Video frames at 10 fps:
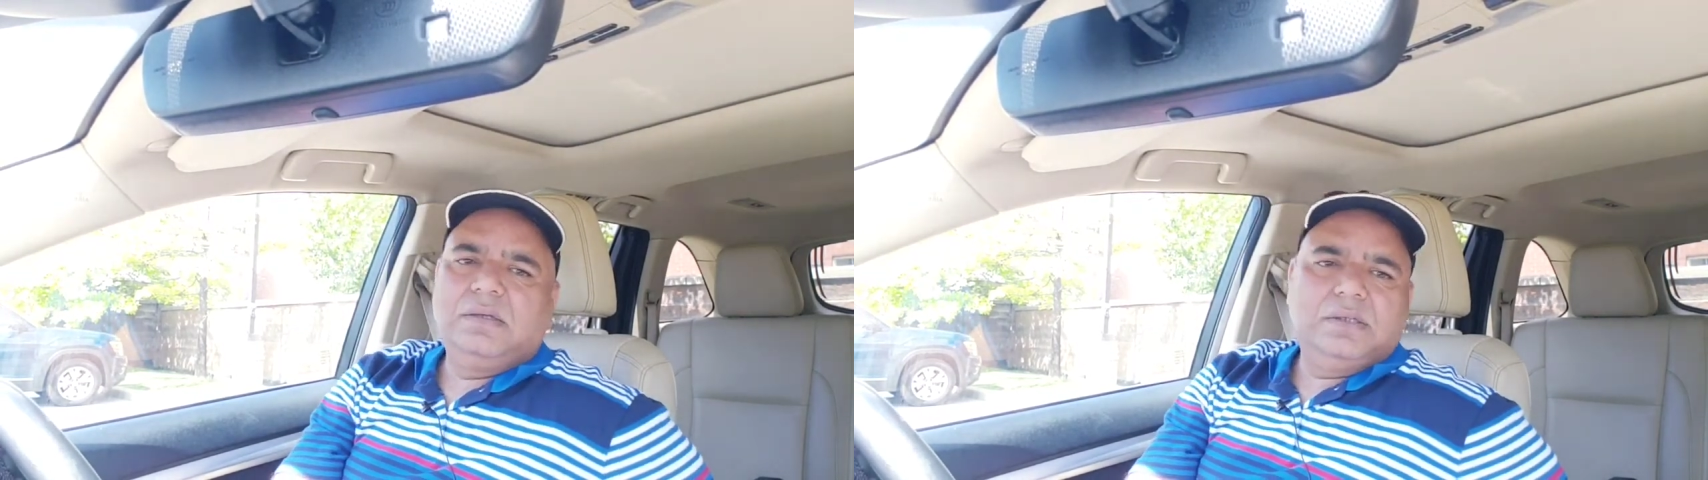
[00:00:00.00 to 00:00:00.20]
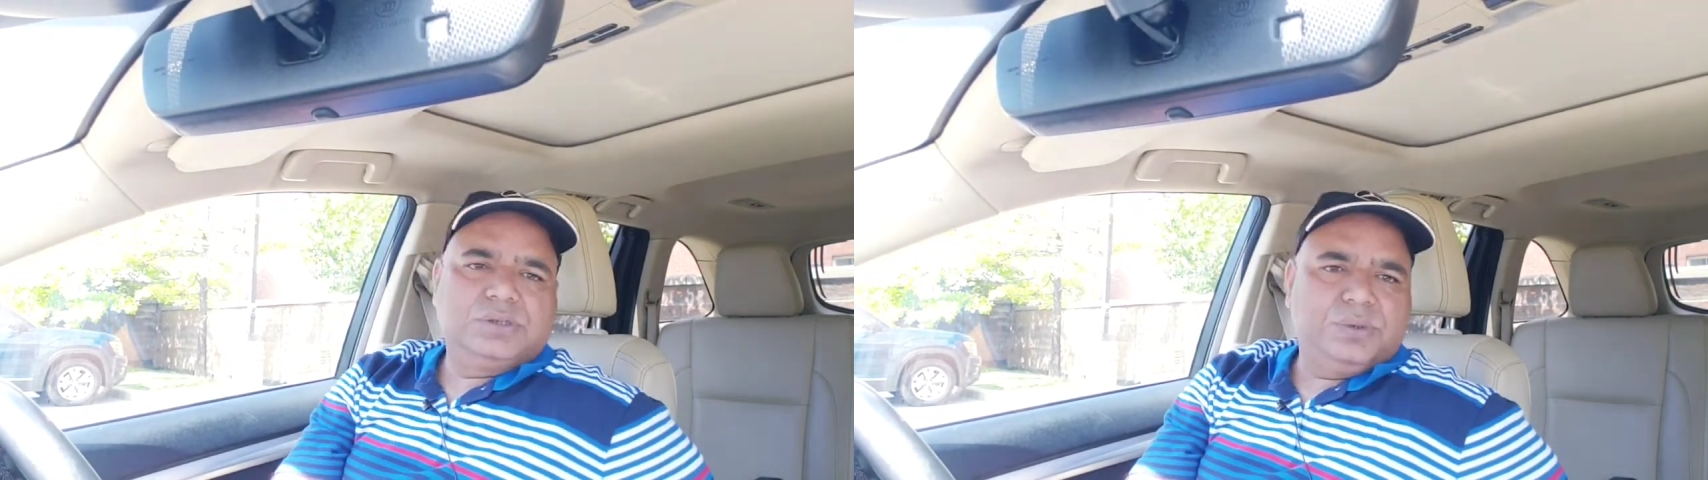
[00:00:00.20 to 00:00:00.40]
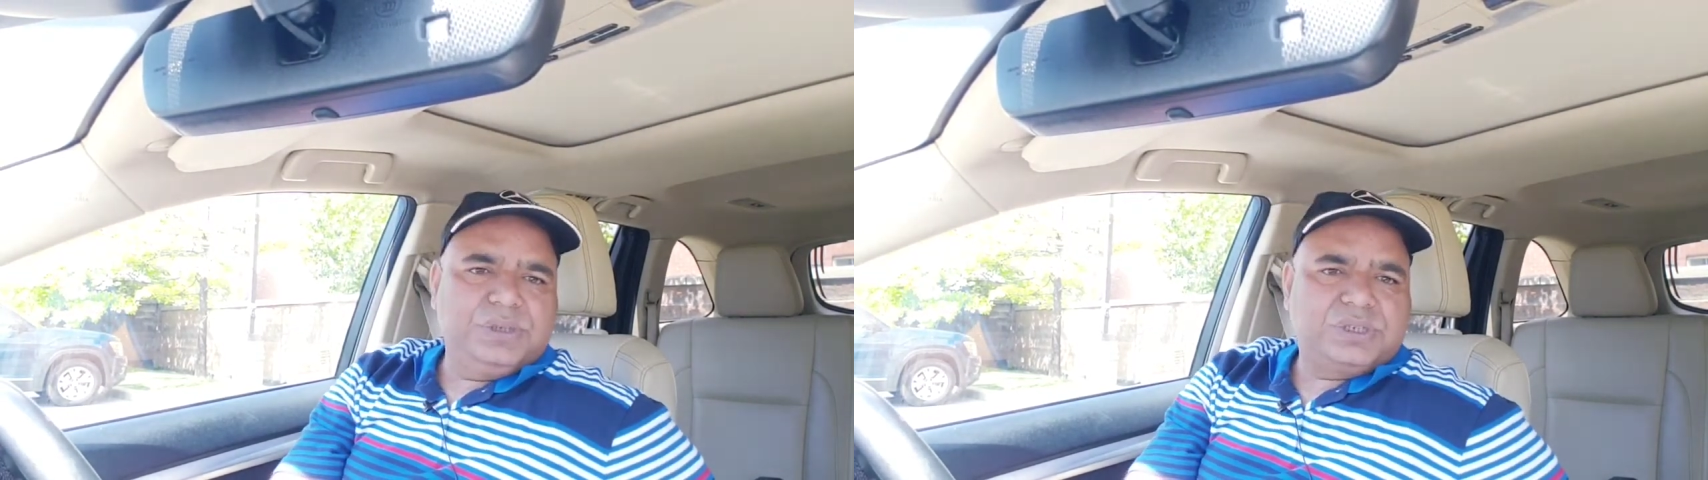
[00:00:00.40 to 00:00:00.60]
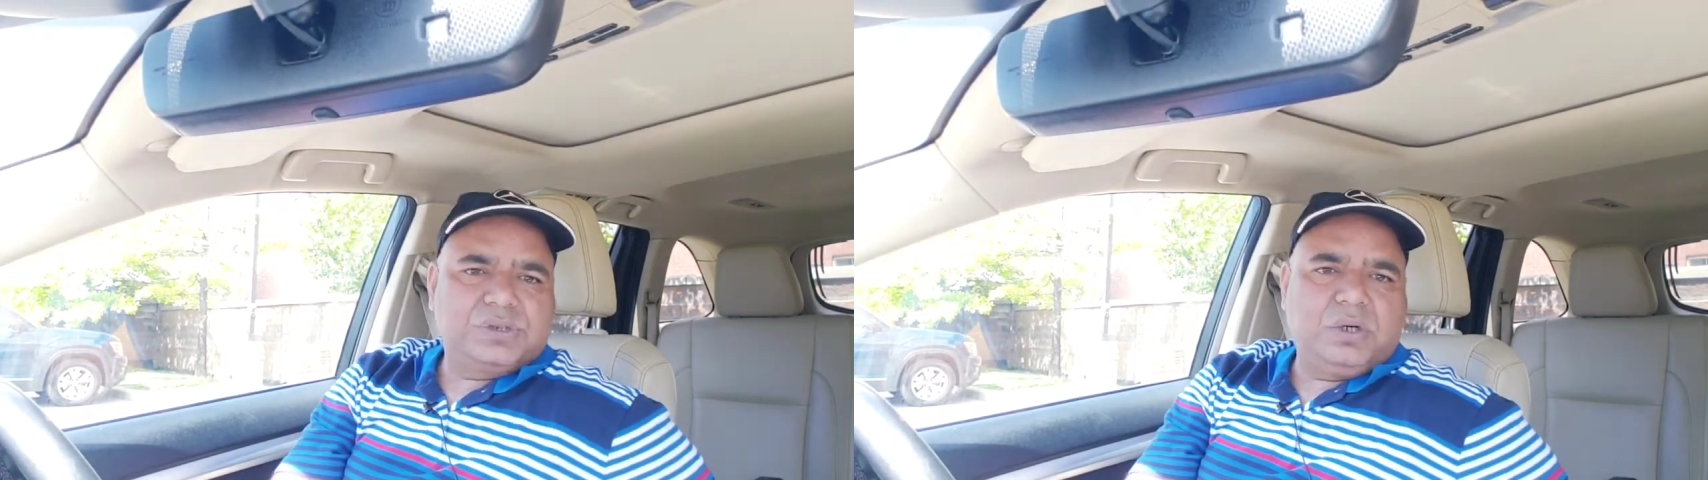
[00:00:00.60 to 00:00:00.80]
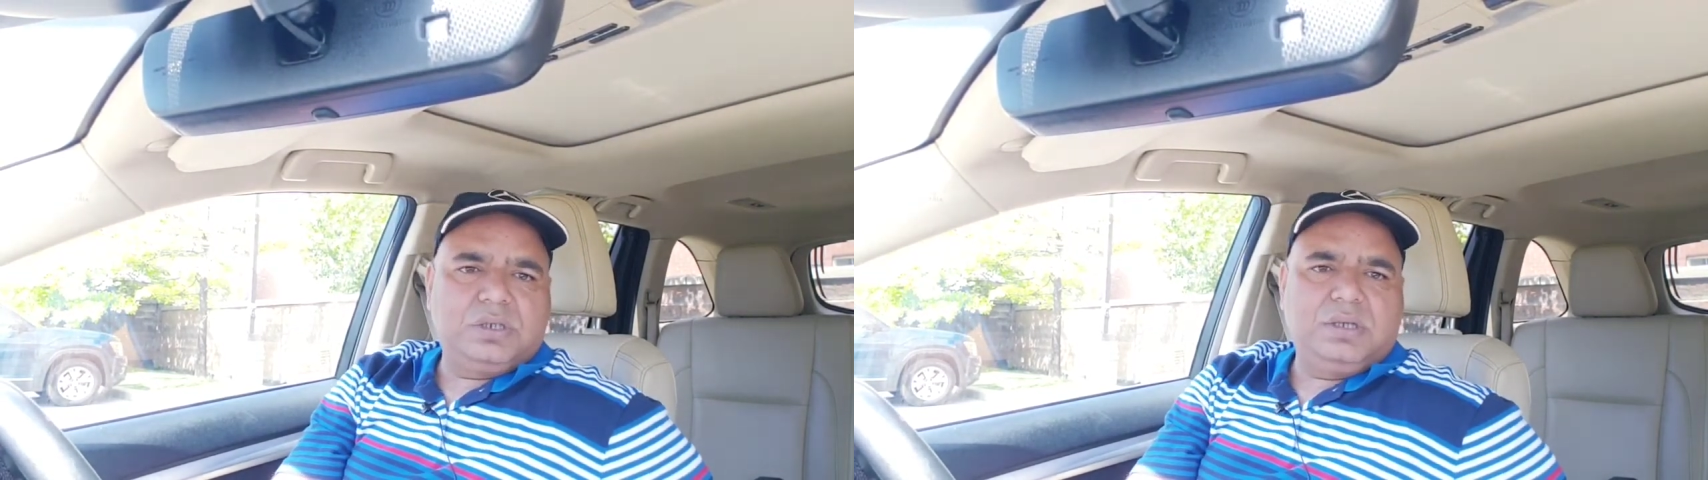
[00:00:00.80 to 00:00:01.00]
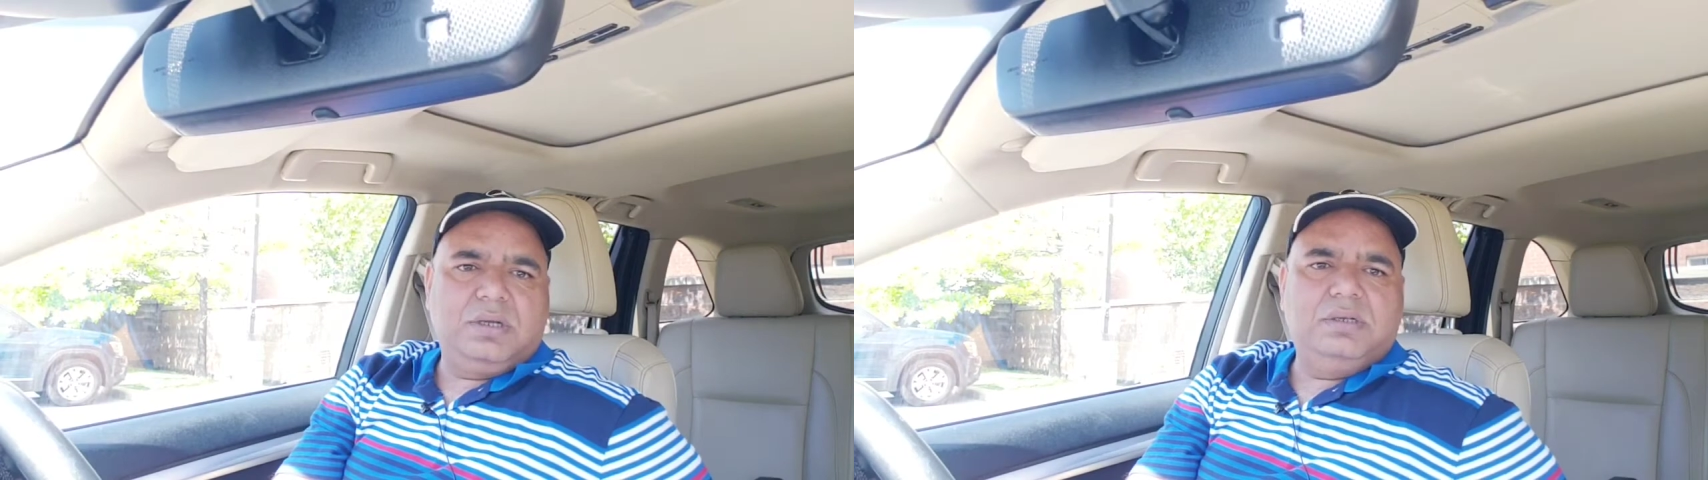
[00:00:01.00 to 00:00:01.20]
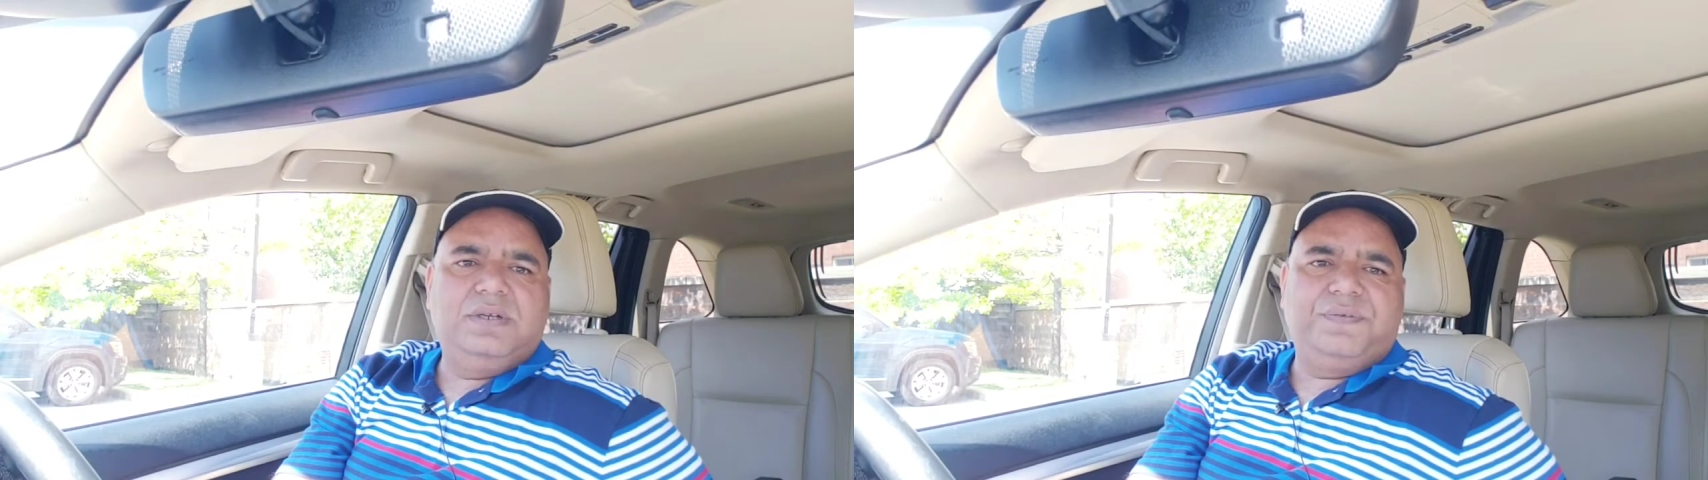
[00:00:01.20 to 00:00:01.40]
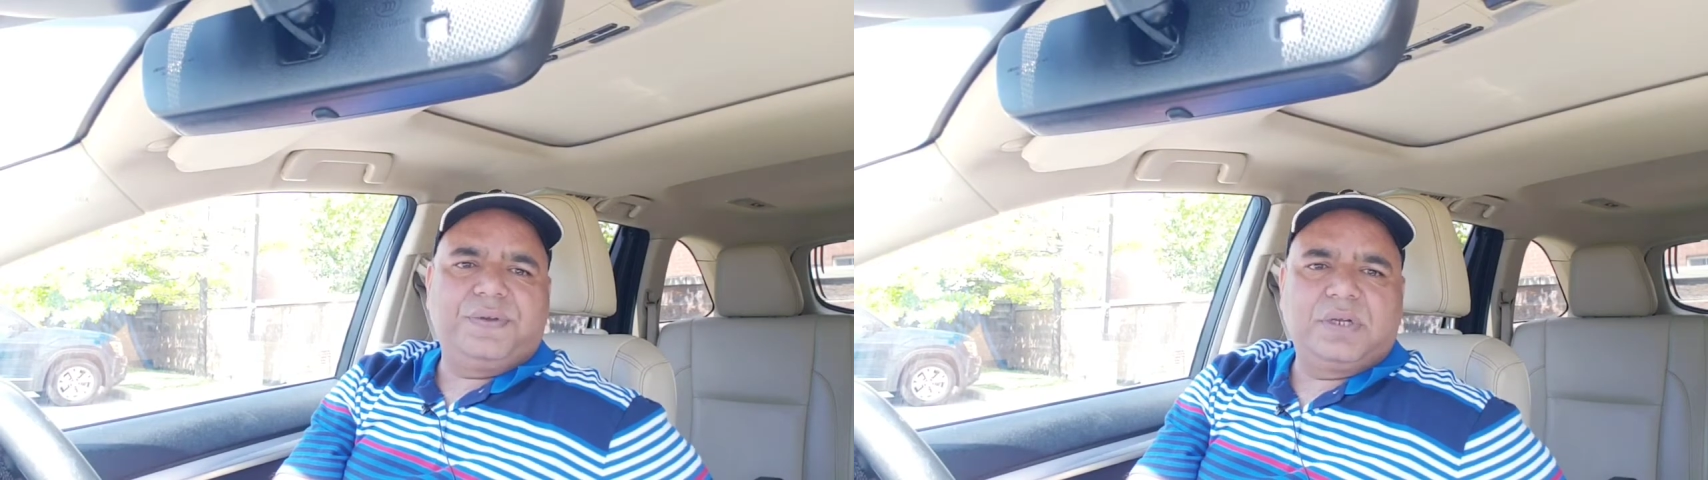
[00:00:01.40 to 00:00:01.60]
So it's not
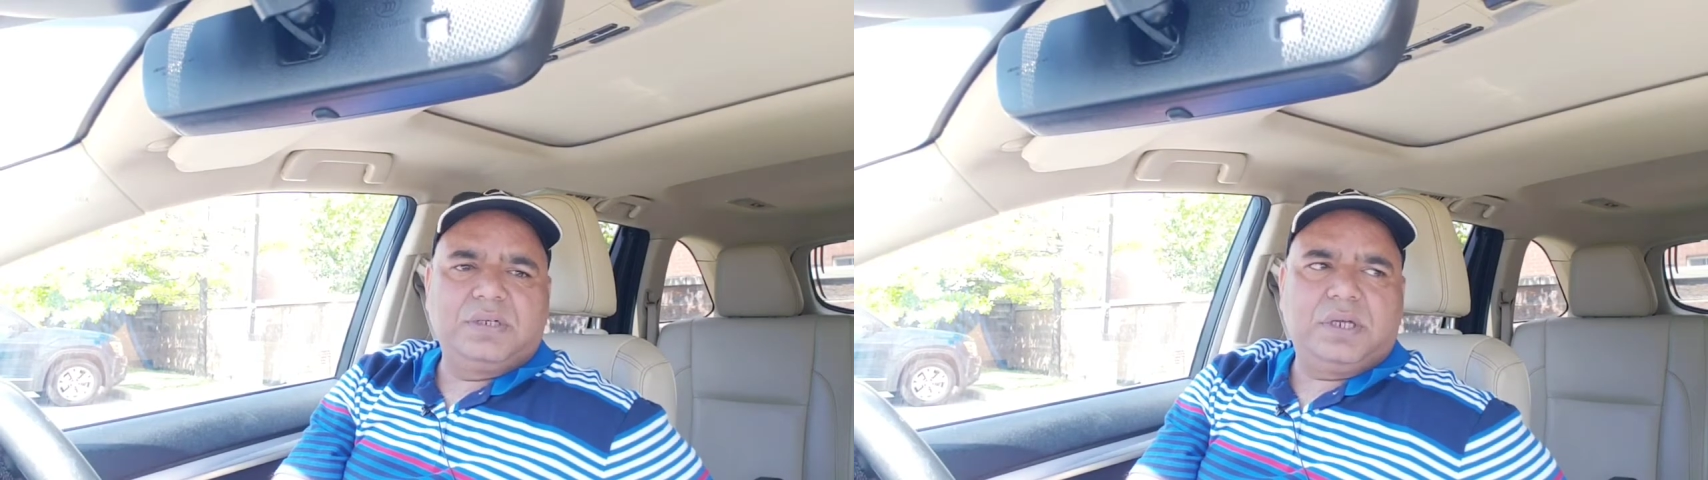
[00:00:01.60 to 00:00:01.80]
difficult